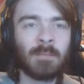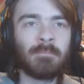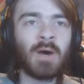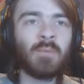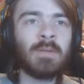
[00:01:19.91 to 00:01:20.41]

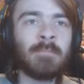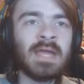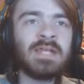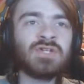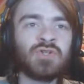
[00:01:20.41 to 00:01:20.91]
but we
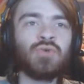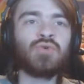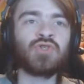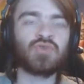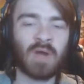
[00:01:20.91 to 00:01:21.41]
made it to
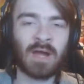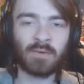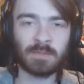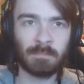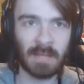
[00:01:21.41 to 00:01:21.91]

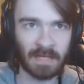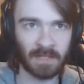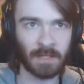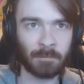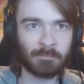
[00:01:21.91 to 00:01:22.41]
Shroud
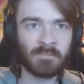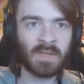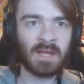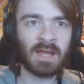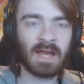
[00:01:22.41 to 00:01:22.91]
Pillar.
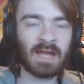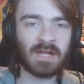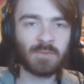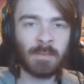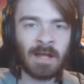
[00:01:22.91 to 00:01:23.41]

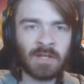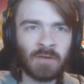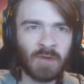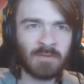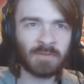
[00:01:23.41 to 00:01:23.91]
And we battled our
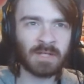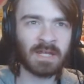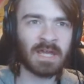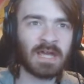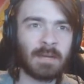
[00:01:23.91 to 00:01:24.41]
rival in
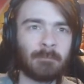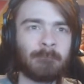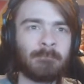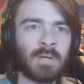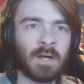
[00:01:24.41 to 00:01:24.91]
here,
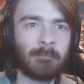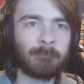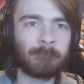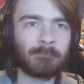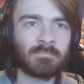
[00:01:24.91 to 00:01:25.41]
but
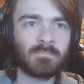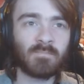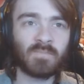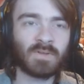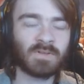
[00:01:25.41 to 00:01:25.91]

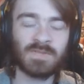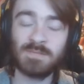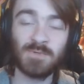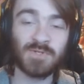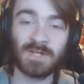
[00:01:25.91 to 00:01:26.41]

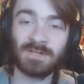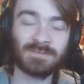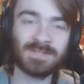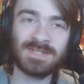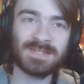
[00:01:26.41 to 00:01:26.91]
this music
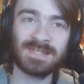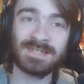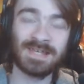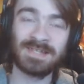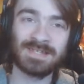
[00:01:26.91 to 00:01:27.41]
is,
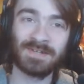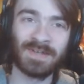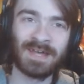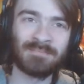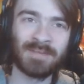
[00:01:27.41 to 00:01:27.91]
is still
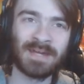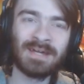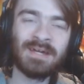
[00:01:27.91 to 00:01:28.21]
getting me.